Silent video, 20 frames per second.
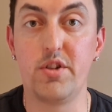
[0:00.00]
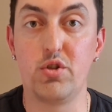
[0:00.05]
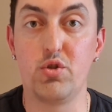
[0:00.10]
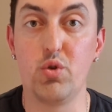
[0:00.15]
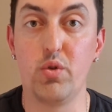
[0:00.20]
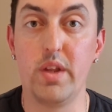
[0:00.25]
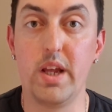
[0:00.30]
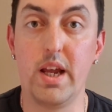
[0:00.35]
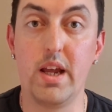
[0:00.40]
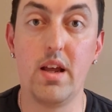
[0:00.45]
each
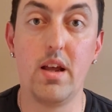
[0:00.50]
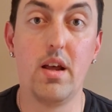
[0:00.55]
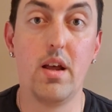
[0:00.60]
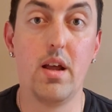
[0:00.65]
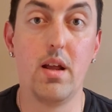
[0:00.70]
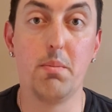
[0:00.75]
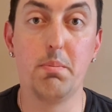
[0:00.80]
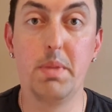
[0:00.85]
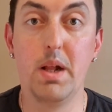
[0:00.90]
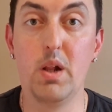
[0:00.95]
other,
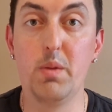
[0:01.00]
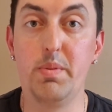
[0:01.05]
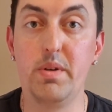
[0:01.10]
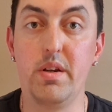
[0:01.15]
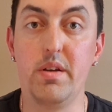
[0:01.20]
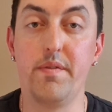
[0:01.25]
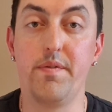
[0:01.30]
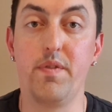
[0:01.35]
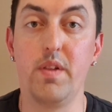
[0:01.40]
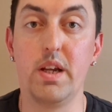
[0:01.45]

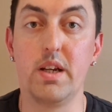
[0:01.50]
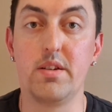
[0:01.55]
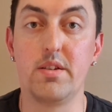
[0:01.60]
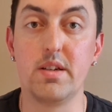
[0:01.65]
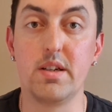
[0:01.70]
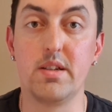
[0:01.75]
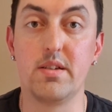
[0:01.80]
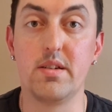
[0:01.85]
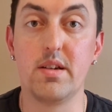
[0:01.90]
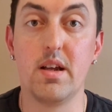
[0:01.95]
Melbourne
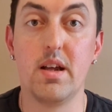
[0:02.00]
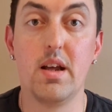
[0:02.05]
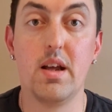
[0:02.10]
inflicted